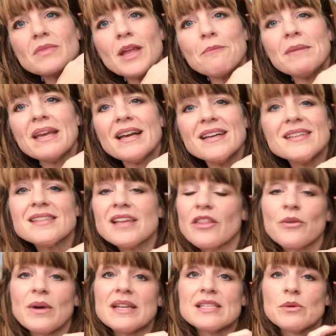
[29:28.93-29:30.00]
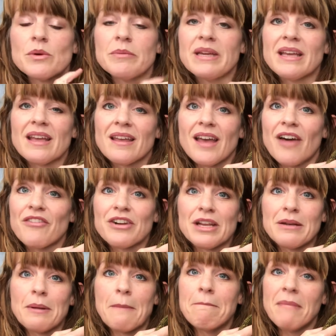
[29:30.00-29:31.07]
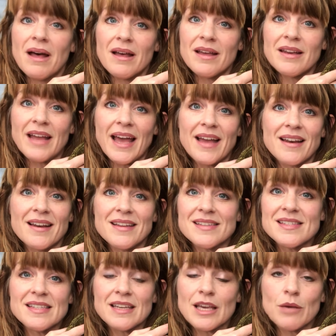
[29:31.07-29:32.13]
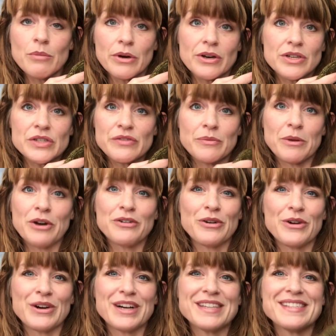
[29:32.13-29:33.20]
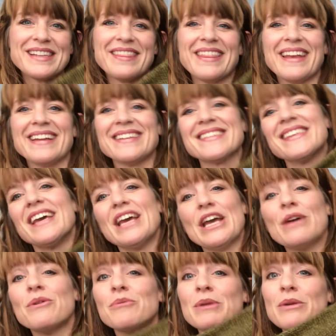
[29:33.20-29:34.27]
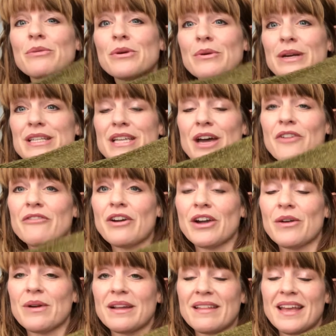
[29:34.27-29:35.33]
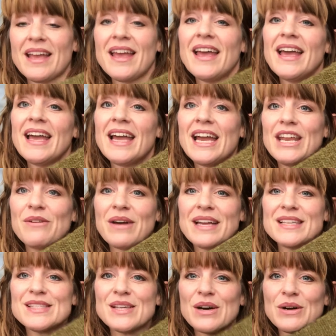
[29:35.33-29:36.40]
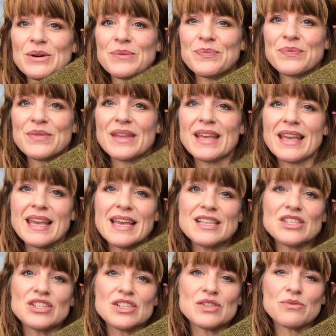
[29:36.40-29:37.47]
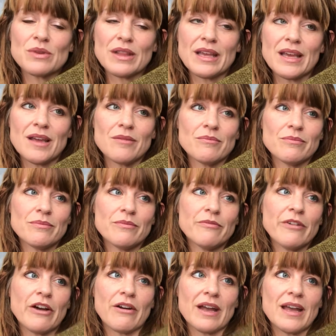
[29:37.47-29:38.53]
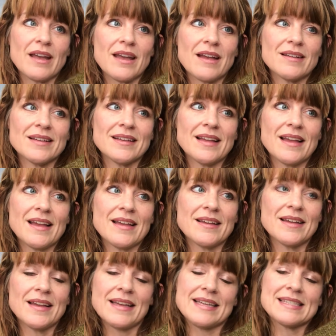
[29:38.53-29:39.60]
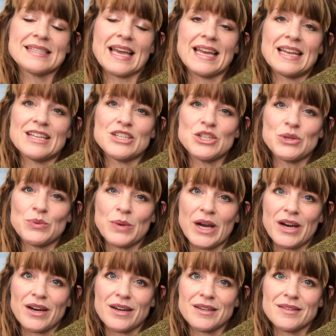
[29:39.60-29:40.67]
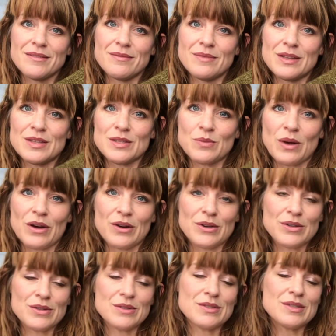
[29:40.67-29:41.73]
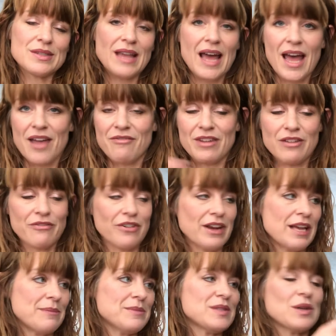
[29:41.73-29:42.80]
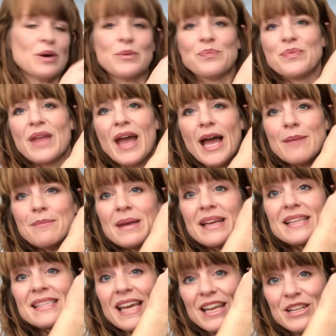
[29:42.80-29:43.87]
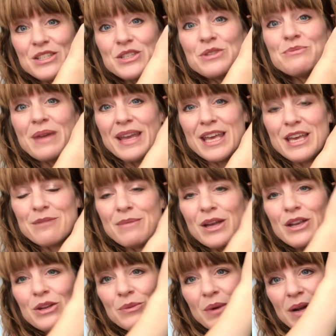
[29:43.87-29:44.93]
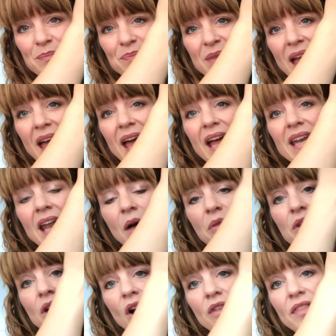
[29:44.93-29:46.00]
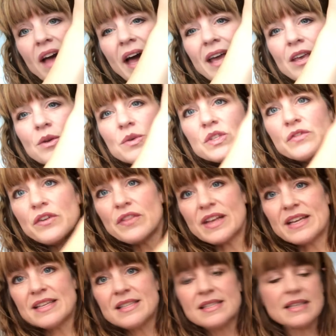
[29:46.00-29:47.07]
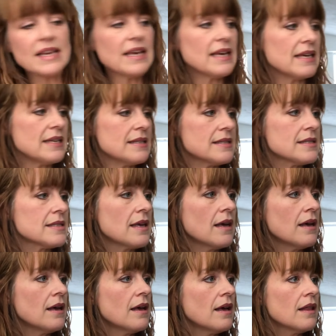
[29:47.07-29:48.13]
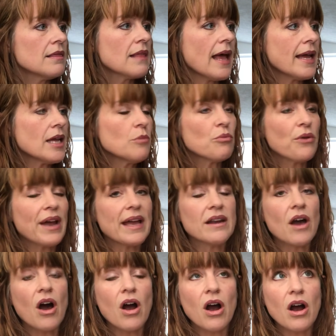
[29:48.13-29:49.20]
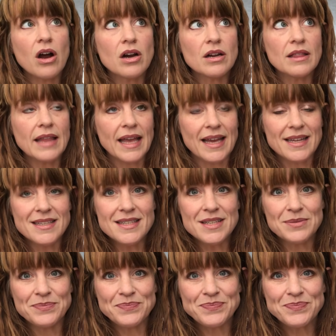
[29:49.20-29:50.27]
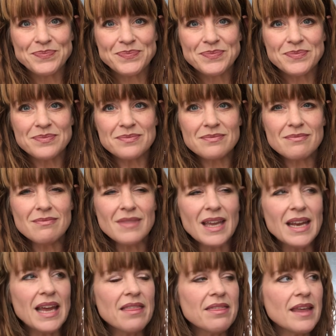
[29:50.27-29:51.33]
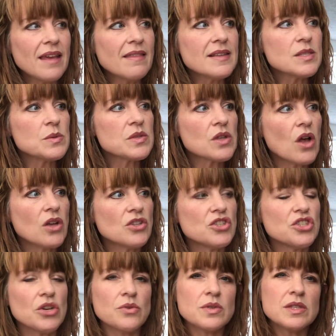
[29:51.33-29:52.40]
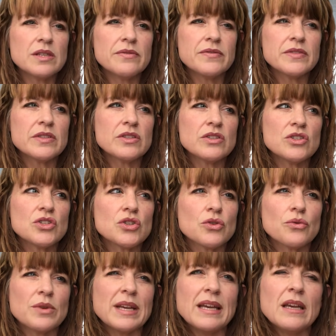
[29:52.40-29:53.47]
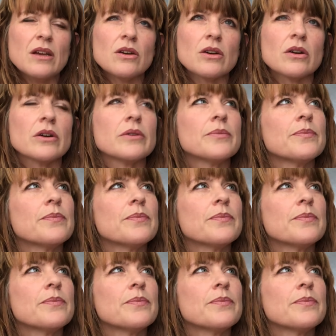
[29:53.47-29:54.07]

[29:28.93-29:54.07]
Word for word: Because otherwise it would be covered in mud and sticky burrs from our forest and things. It would be ruined very quickly. Anyway, so he's just really very excited to wear the sweaters that I've knit for him. So I'm excited to make him a new one. Now the yarn that I used for this is Lion Brand Heartland. And I think this was called Joseph's Tree or,